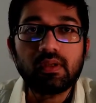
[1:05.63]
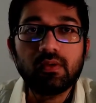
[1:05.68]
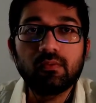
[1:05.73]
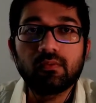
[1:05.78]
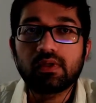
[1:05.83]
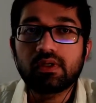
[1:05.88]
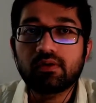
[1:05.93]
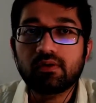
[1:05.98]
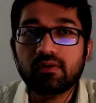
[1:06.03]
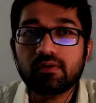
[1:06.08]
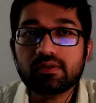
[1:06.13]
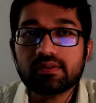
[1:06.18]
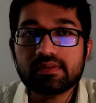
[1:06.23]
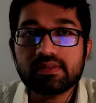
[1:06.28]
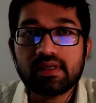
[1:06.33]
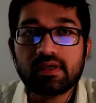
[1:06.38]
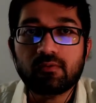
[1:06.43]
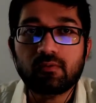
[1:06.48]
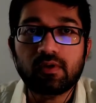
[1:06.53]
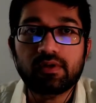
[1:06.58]
We do not
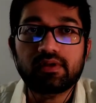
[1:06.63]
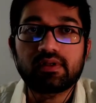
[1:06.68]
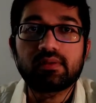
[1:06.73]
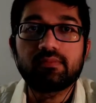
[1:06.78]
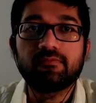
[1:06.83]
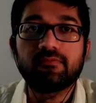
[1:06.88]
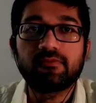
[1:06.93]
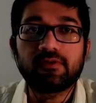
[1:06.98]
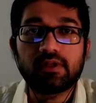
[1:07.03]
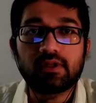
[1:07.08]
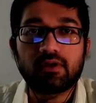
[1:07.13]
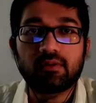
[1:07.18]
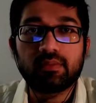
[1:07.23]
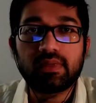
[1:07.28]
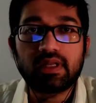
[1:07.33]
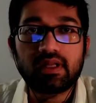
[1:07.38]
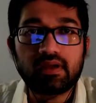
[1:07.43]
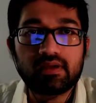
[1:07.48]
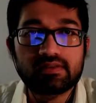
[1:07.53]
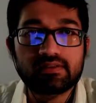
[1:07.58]
see quantum
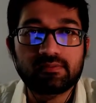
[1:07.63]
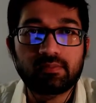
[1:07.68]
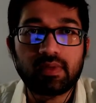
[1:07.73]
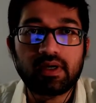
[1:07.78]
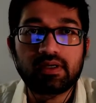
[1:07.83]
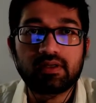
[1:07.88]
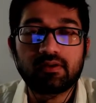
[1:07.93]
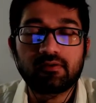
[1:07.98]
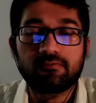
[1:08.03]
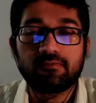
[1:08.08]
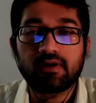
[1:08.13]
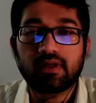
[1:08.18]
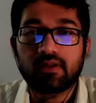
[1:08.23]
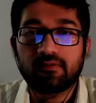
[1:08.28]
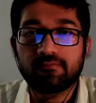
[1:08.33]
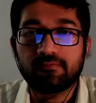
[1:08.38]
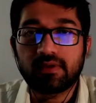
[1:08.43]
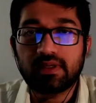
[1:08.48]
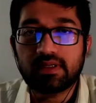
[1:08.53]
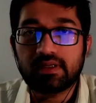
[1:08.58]
phenomena as part of our
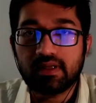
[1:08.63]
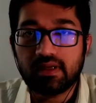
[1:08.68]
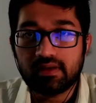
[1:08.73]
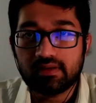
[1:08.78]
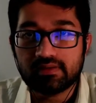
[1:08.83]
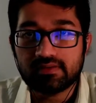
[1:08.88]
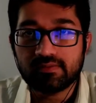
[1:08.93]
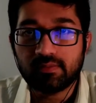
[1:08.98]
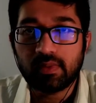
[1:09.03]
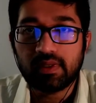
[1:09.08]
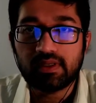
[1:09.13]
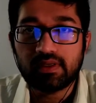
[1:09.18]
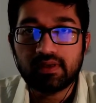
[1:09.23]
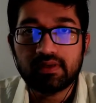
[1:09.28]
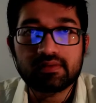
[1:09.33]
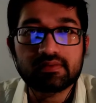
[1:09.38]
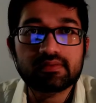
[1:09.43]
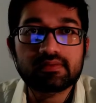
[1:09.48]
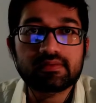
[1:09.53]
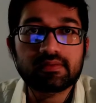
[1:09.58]
everyday
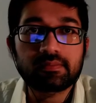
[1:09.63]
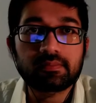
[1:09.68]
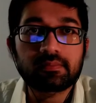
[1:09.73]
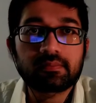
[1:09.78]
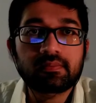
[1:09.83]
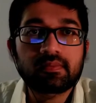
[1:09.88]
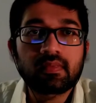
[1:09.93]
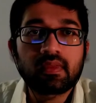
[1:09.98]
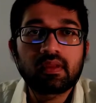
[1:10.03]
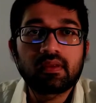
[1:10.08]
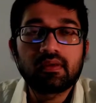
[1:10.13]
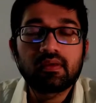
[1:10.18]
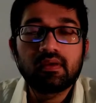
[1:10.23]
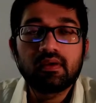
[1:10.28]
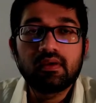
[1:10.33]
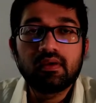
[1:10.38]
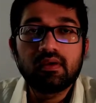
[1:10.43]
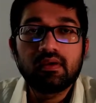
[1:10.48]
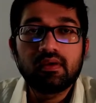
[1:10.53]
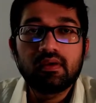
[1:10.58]
experience.
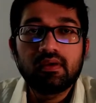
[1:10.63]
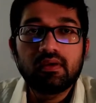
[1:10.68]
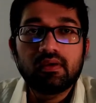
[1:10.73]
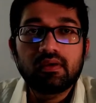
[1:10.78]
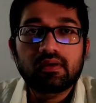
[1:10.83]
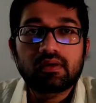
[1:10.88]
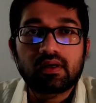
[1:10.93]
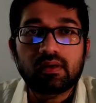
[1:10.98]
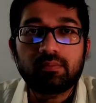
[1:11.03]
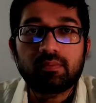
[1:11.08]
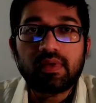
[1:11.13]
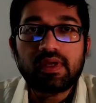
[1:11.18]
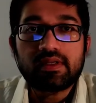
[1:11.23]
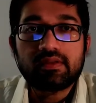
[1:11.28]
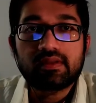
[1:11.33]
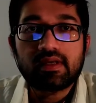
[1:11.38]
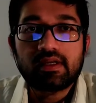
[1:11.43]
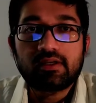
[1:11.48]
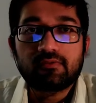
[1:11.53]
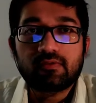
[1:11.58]
Compare
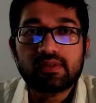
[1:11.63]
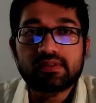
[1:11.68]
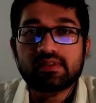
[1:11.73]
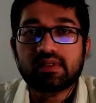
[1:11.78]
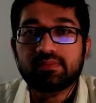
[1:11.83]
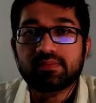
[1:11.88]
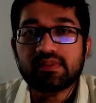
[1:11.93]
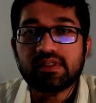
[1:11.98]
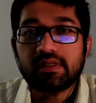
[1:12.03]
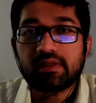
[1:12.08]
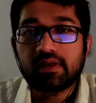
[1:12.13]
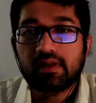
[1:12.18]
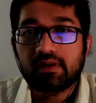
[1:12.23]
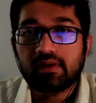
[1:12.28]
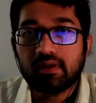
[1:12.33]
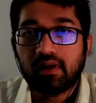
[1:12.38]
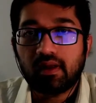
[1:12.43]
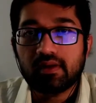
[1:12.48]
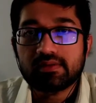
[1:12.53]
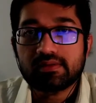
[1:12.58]
that to a subject
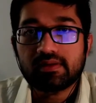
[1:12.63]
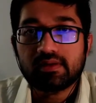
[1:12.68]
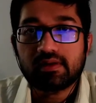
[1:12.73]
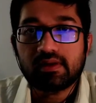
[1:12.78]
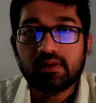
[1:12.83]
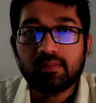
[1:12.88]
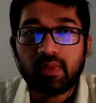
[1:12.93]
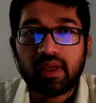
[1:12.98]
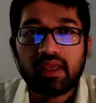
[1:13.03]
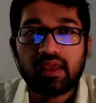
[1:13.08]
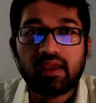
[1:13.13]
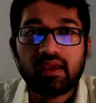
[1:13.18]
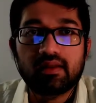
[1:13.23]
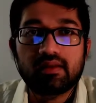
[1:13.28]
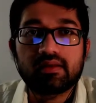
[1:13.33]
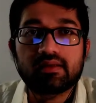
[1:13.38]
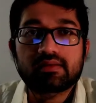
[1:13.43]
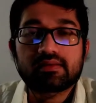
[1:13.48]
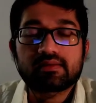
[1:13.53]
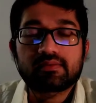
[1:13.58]
like classical
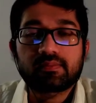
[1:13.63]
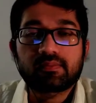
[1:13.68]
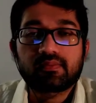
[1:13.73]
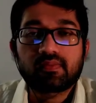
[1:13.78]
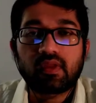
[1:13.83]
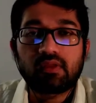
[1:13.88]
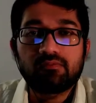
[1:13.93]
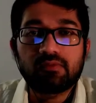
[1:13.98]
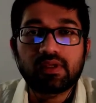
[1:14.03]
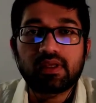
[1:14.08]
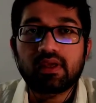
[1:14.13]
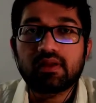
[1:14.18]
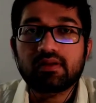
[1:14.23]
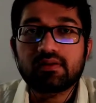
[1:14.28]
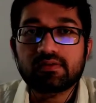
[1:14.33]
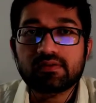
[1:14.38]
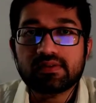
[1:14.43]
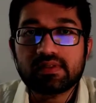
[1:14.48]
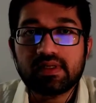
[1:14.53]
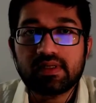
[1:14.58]
mechanics. We get
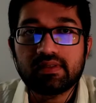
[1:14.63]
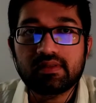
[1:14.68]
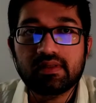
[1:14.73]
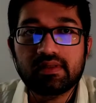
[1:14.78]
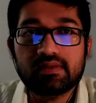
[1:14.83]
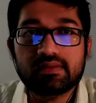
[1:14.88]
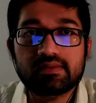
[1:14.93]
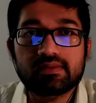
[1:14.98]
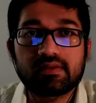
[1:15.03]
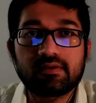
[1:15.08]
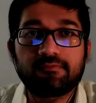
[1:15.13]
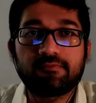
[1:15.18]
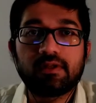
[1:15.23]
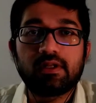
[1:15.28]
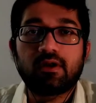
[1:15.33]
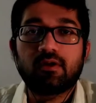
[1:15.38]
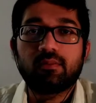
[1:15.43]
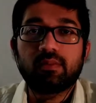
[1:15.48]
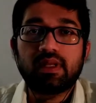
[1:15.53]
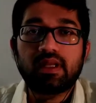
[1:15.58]
to see these
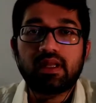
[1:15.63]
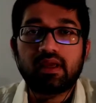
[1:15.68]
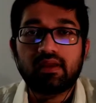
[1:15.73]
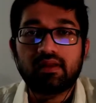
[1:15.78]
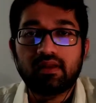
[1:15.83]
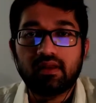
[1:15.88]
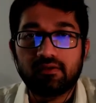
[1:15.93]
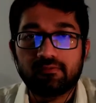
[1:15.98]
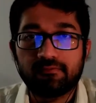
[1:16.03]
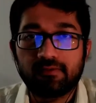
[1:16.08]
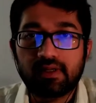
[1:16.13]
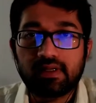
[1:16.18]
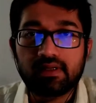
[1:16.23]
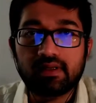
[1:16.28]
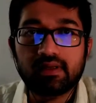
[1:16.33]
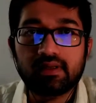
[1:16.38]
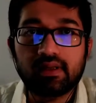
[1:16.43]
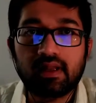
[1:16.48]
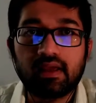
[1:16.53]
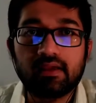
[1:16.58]
phenomena in
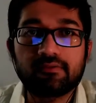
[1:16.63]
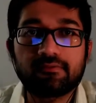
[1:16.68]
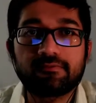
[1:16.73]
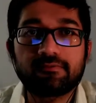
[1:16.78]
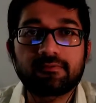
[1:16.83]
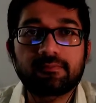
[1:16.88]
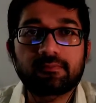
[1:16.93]
everyday life.